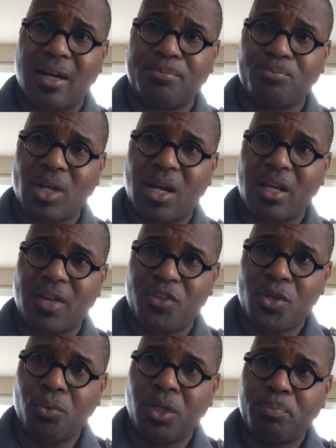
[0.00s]
um, uh, if
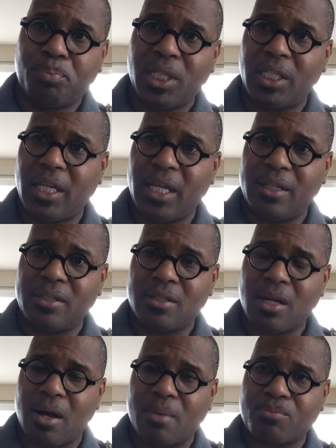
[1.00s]
you would put it
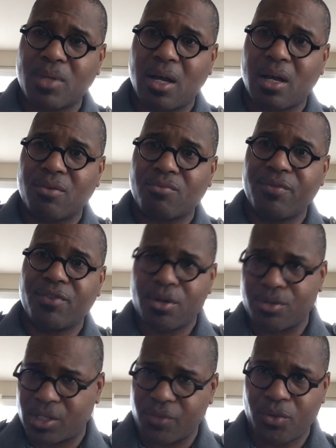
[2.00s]
in um, uh,
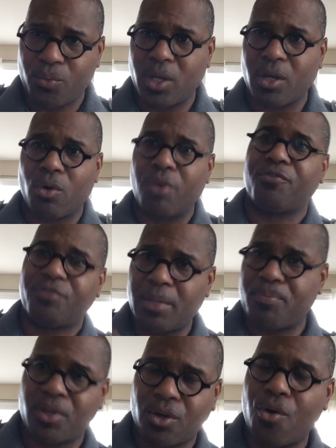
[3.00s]
reverse, if you will, or
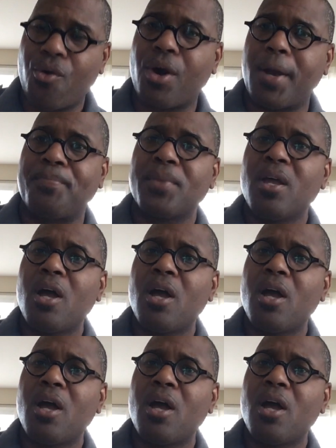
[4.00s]
flip the coin